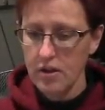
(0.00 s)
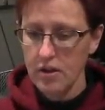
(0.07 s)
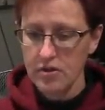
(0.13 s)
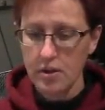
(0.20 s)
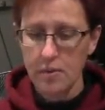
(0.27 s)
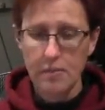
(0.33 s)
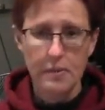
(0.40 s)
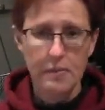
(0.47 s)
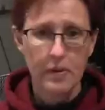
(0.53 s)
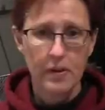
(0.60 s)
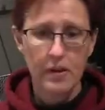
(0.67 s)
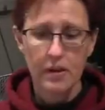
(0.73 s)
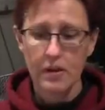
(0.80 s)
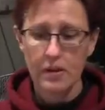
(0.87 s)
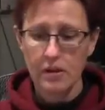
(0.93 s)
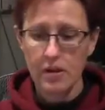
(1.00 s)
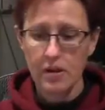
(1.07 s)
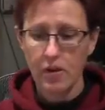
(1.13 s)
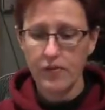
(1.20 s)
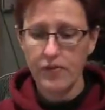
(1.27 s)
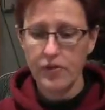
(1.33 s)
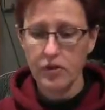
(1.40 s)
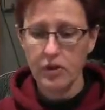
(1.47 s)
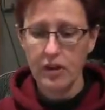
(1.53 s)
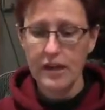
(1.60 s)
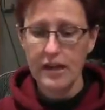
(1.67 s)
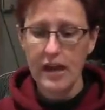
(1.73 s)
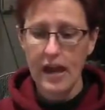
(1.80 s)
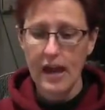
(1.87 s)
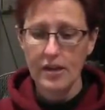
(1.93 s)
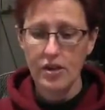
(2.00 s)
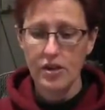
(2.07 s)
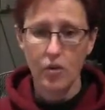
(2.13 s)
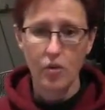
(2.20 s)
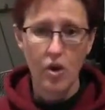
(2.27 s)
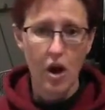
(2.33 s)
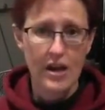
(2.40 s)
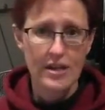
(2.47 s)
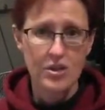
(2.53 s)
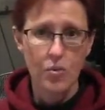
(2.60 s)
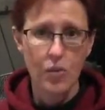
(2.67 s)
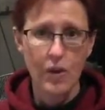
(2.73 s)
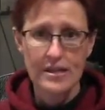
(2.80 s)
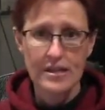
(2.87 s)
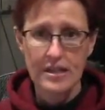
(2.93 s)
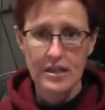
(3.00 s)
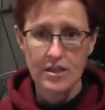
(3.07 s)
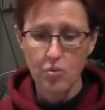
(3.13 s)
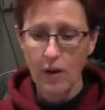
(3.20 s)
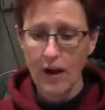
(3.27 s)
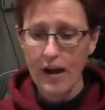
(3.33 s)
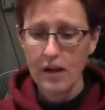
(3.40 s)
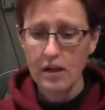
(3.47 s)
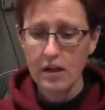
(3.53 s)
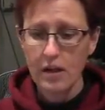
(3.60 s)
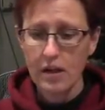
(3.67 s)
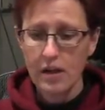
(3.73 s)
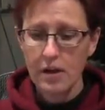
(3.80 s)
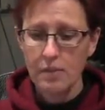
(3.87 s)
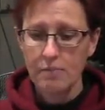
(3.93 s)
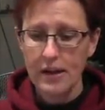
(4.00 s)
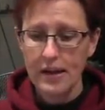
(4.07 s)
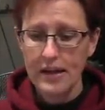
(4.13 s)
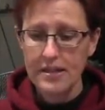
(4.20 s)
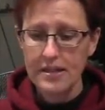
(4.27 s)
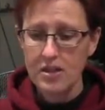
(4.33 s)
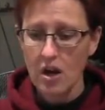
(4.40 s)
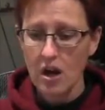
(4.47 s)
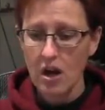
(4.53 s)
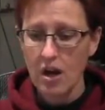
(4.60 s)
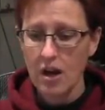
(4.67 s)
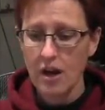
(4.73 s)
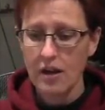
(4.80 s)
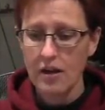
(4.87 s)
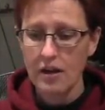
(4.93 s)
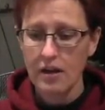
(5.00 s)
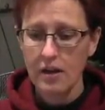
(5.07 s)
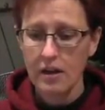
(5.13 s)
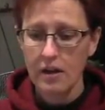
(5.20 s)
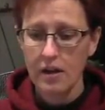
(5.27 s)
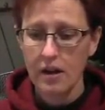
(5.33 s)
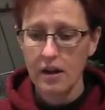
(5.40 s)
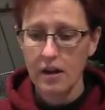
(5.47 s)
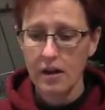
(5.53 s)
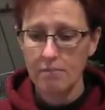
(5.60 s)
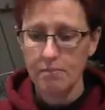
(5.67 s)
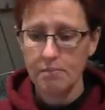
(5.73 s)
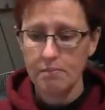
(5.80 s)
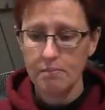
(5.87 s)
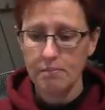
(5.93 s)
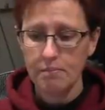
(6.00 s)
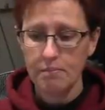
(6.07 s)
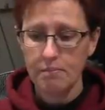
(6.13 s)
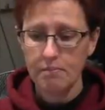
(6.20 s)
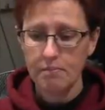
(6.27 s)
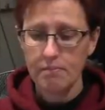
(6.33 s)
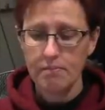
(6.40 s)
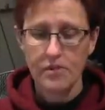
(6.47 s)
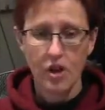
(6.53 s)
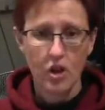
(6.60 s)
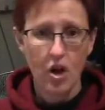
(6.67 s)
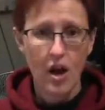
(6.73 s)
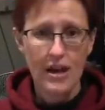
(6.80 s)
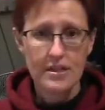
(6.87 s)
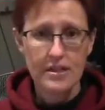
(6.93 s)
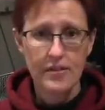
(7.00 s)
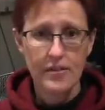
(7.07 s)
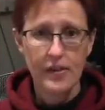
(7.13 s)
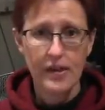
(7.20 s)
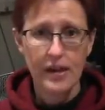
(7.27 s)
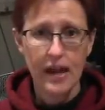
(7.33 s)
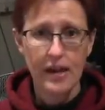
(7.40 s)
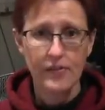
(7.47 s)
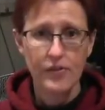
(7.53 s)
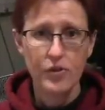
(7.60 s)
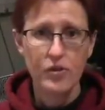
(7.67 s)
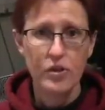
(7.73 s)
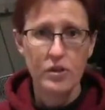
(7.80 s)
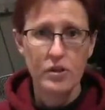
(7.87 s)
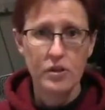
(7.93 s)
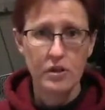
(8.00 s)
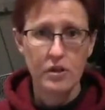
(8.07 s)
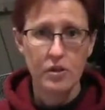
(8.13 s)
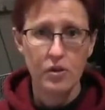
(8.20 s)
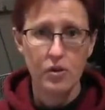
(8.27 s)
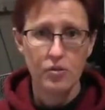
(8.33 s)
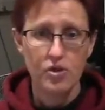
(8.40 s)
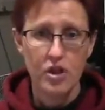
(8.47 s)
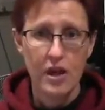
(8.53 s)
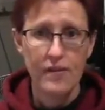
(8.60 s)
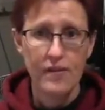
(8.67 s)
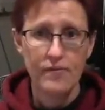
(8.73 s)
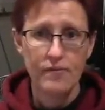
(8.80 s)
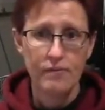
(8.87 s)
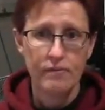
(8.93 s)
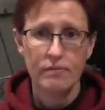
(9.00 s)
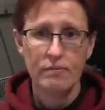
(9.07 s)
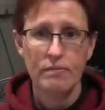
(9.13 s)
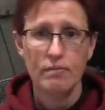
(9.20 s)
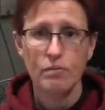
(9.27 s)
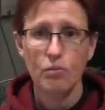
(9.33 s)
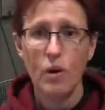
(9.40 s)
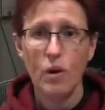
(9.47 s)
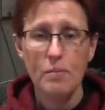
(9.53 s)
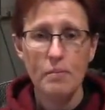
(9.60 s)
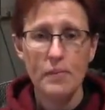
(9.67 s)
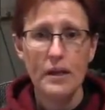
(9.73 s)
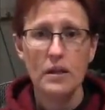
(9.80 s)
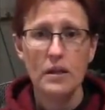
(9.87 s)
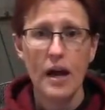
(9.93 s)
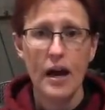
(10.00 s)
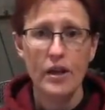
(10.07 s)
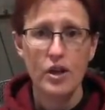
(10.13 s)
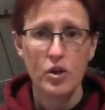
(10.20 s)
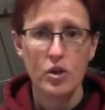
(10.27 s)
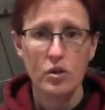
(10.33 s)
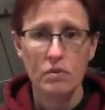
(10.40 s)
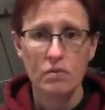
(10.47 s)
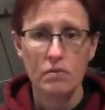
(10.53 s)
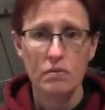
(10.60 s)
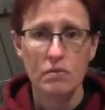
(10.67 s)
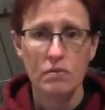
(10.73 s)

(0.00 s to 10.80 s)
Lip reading: Some people, if you're looking at, cost-wise as well, based on the cost of it, and if you can, shave one meal out of your